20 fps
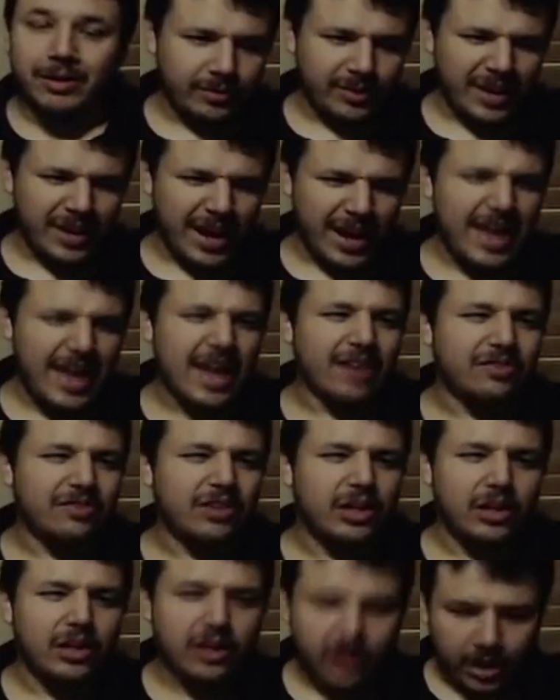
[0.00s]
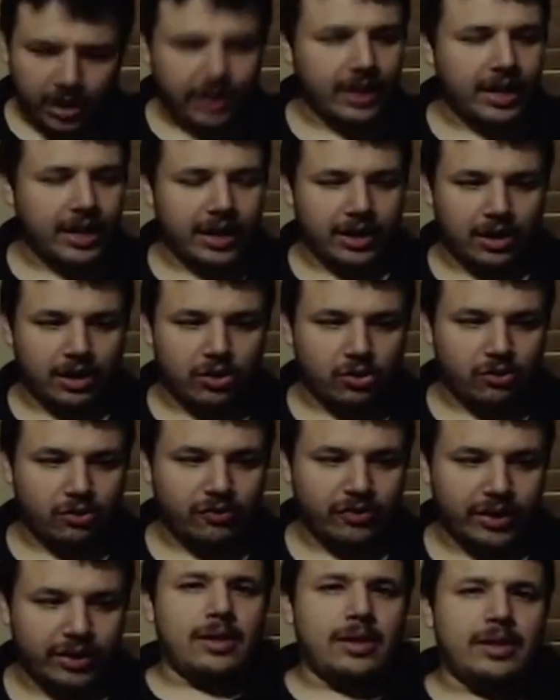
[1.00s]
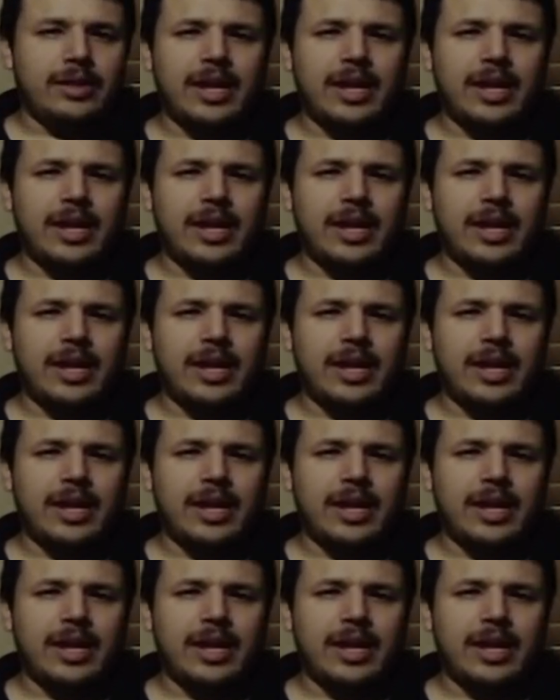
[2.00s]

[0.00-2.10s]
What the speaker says: I have gotta get a girlfriend.